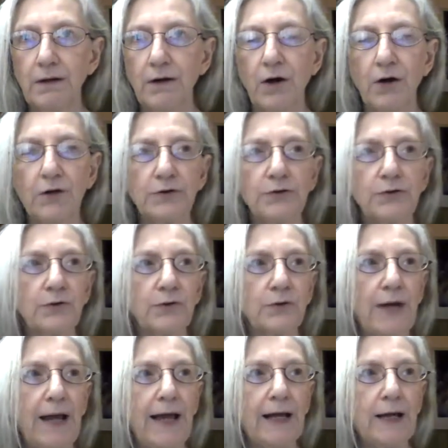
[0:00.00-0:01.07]
Are your
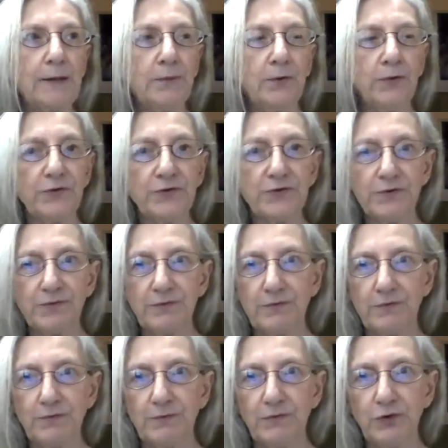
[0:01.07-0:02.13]
animals,
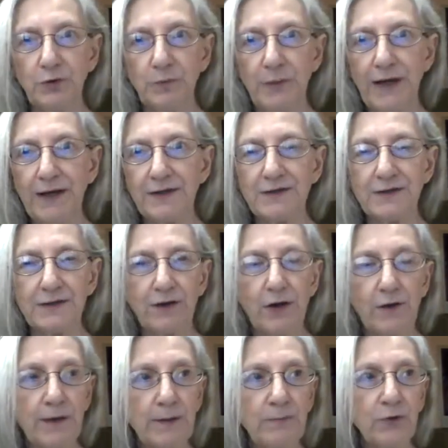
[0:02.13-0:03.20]
your pets,
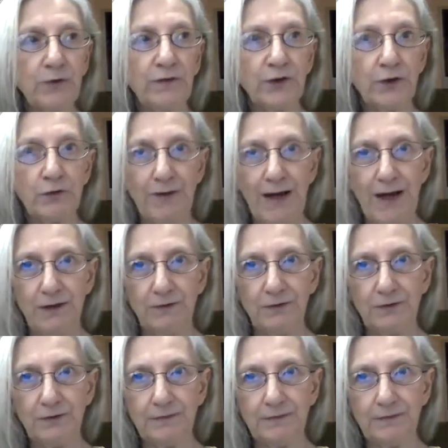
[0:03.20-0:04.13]
are they moving around?